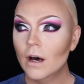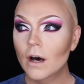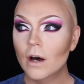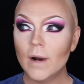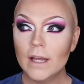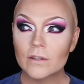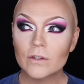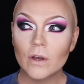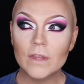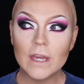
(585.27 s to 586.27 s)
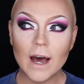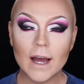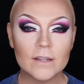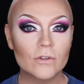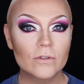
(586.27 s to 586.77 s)
Alright, so the
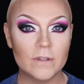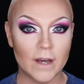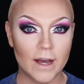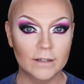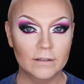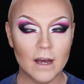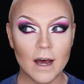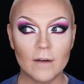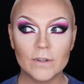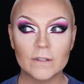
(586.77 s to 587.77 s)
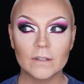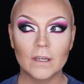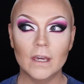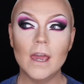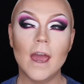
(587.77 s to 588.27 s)
eyes are done,
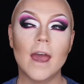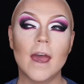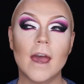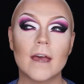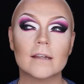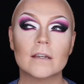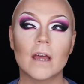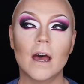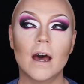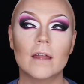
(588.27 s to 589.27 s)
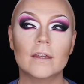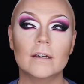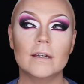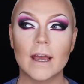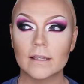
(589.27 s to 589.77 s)
obviously, and The
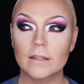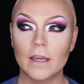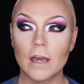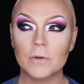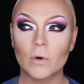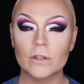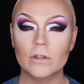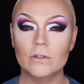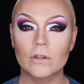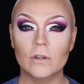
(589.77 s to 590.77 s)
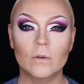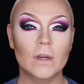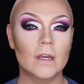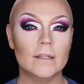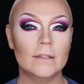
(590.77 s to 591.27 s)
next thing I'm going to do
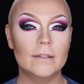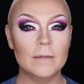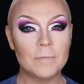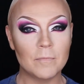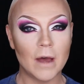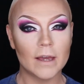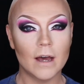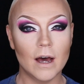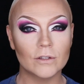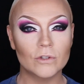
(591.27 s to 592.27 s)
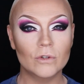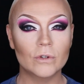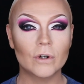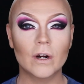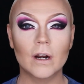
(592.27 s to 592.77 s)
is deepen my
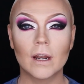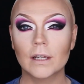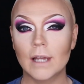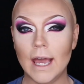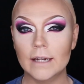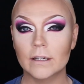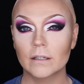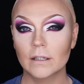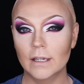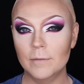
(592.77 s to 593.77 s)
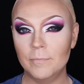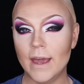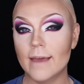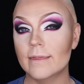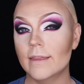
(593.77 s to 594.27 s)
contour, land a lip,
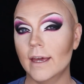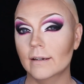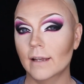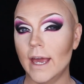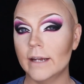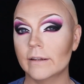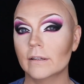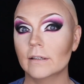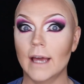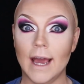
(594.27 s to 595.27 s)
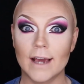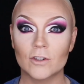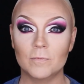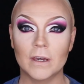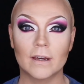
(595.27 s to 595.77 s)
and then land the
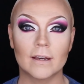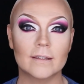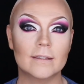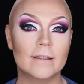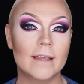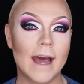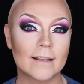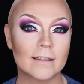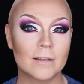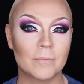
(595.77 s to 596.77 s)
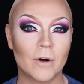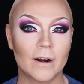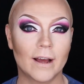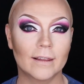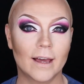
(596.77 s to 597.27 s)
lash, because that's the
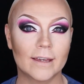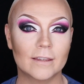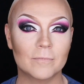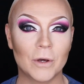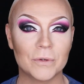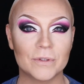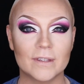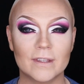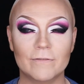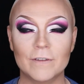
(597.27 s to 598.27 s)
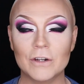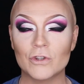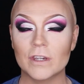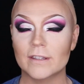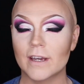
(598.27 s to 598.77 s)
part I like the most, is the
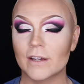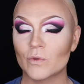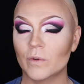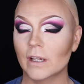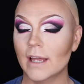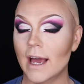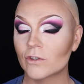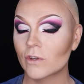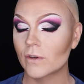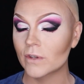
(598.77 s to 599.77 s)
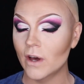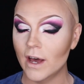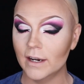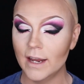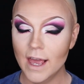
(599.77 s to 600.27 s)
finishing touch when the lash goes
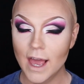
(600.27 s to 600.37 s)
on